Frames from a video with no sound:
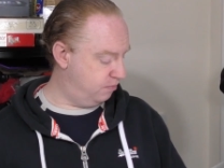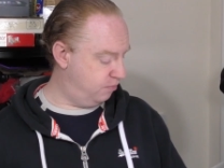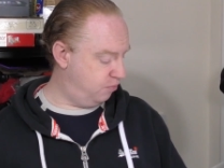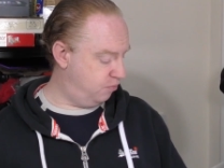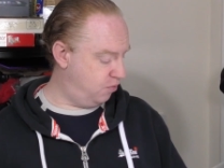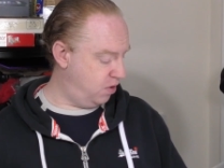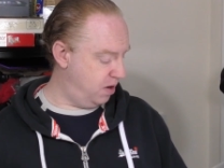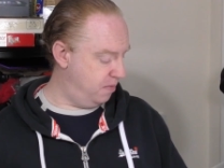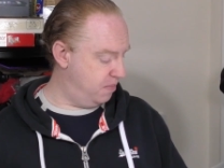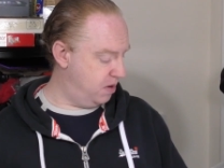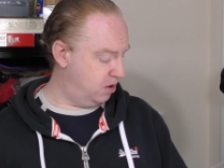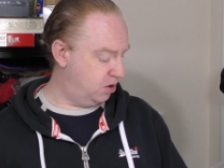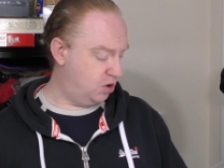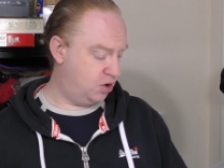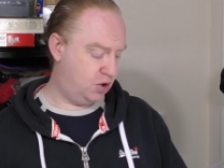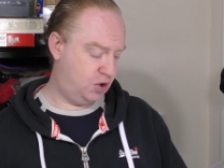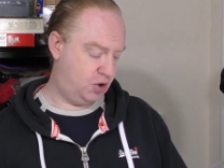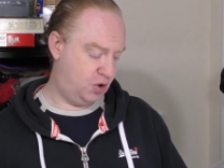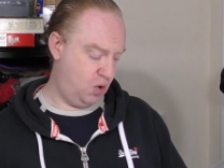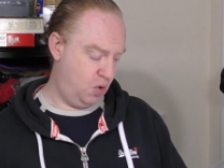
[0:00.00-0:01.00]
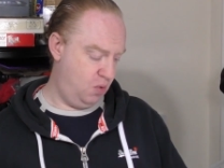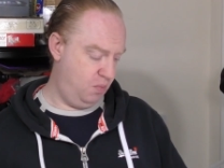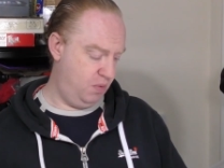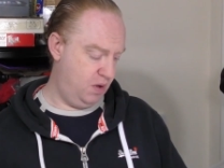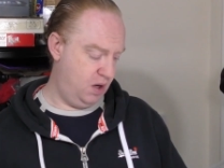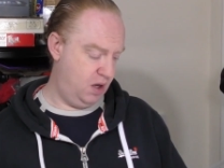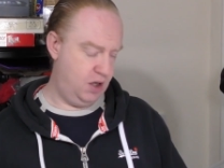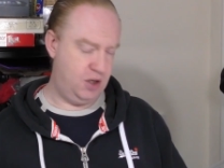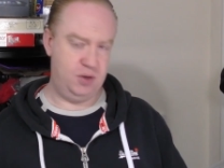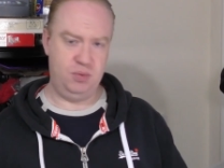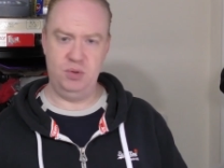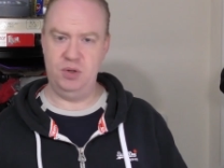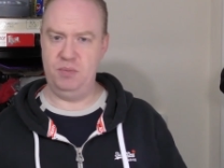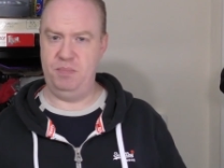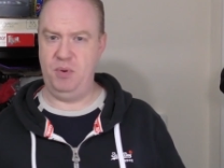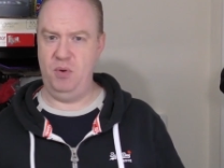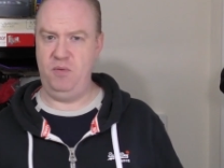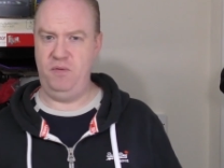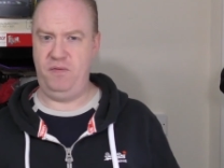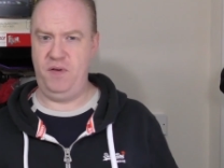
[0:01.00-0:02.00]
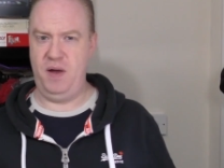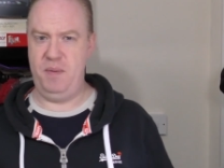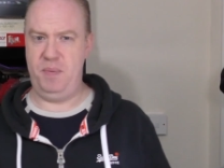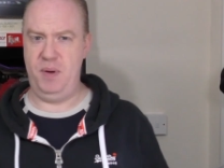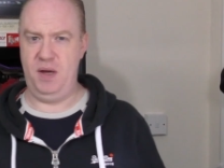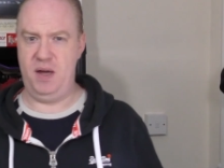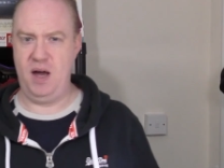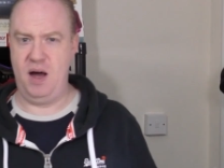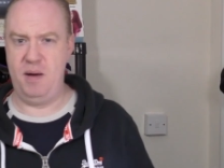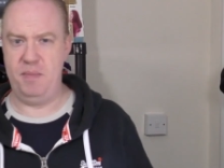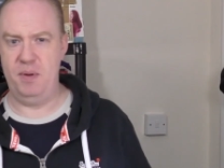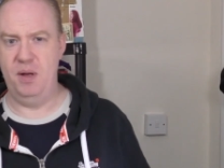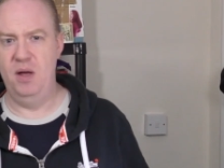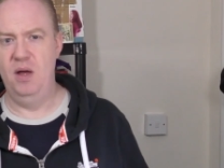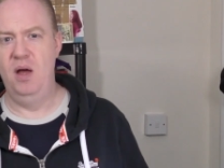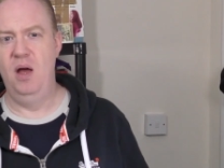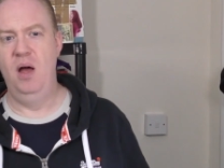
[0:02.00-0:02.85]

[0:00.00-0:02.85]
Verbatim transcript: pretty much assume that this was a boot fair pickup.